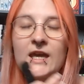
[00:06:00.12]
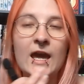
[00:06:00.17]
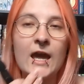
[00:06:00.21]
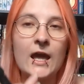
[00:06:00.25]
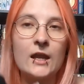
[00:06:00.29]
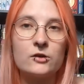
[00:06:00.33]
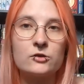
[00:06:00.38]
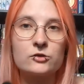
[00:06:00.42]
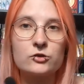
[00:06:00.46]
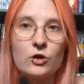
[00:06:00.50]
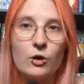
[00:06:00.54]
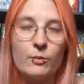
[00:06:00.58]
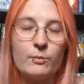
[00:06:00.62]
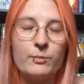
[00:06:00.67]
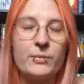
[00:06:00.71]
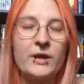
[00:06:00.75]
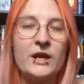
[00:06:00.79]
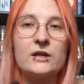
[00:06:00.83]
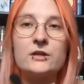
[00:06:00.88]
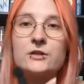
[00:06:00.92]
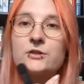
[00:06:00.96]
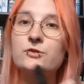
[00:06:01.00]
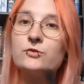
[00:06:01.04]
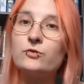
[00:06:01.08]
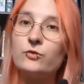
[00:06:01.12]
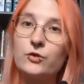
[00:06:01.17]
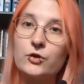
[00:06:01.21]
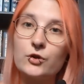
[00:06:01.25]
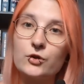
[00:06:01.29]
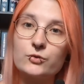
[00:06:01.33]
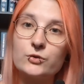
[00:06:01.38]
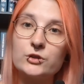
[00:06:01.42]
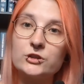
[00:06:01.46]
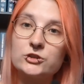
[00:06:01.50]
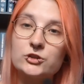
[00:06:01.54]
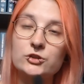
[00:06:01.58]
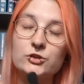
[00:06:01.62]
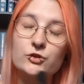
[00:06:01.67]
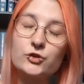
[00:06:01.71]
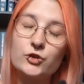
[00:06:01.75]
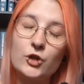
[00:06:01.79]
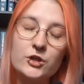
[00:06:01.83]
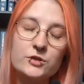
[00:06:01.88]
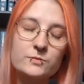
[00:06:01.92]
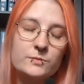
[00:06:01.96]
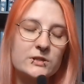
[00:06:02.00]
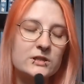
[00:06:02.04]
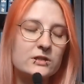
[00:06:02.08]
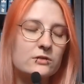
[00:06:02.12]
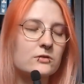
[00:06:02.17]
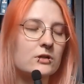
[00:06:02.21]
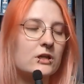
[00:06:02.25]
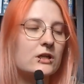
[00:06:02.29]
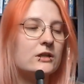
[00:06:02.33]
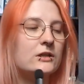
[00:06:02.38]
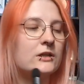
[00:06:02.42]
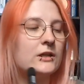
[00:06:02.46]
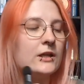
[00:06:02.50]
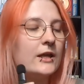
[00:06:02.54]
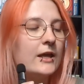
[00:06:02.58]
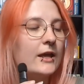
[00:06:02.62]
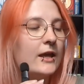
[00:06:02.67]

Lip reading: cannot compare it to the original source material.